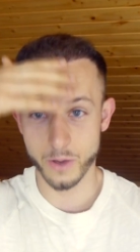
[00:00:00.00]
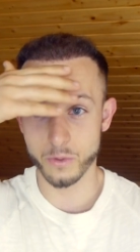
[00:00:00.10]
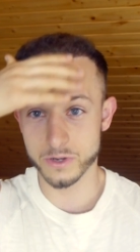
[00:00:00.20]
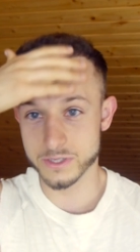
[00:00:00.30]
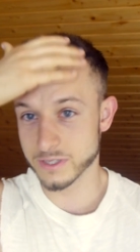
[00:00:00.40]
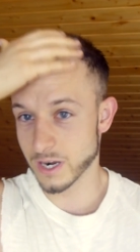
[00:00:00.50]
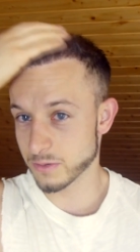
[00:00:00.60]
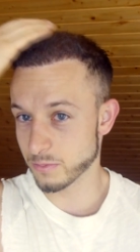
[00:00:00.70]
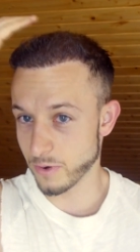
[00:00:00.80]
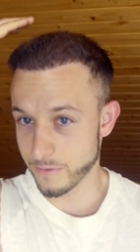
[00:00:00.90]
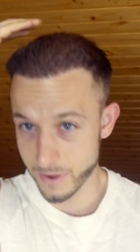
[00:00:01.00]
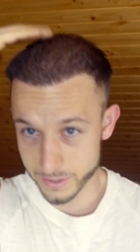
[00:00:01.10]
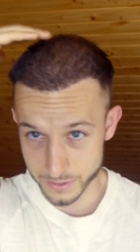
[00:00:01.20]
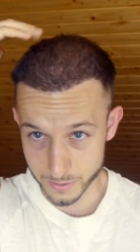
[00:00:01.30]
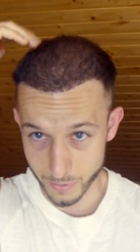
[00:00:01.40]
I want to start
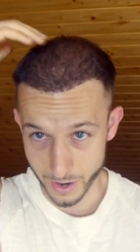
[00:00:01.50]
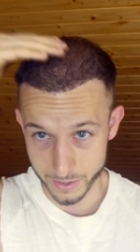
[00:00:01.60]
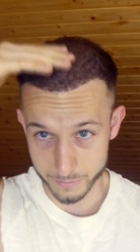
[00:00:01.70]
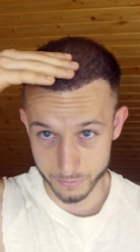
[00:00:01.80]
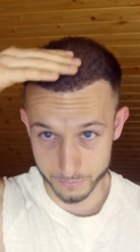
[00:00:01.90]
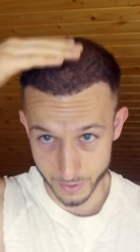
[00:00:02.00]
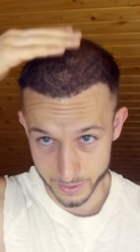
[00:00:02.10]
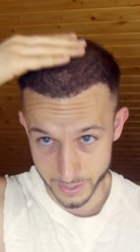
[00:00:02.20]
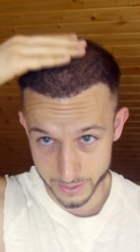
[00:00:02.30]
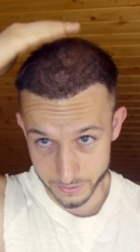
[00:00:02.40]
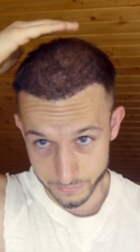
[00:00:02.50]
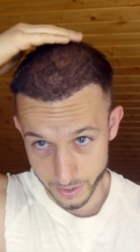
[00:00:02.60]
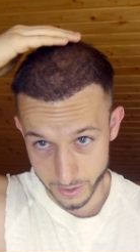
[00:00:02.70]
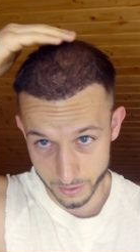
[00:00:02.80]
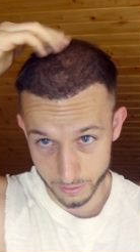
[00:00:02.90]
preventing my, my native
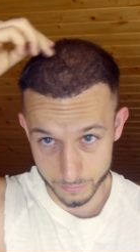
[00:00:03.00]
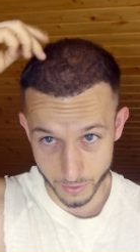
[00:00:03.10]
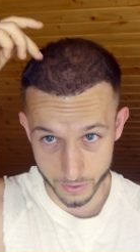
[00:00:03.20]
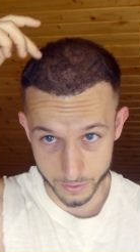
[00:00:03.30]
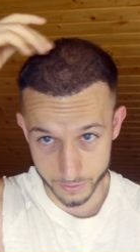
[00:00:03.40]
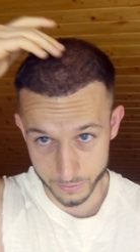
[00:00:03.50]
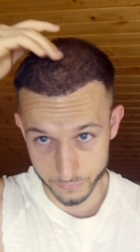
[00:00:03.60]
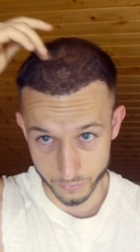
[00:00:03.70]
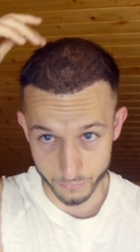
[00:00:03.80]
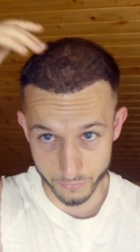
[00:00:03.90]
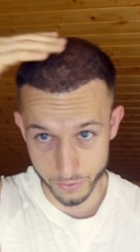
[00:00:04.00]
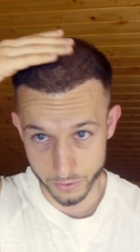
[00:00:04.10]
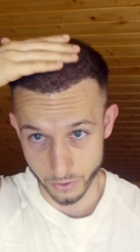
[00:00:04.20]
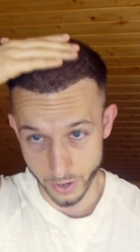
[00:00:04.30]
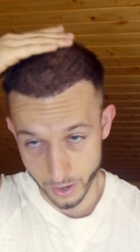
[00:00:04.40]
hair my, from
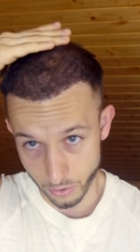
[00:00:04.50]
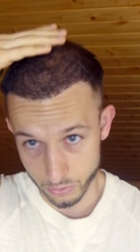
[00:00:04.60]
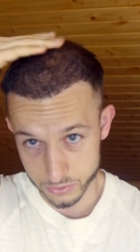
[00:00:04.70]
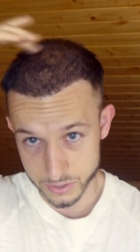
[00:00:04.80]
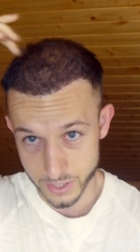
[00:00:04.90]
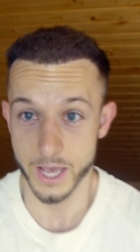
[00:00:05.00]
further hair loss.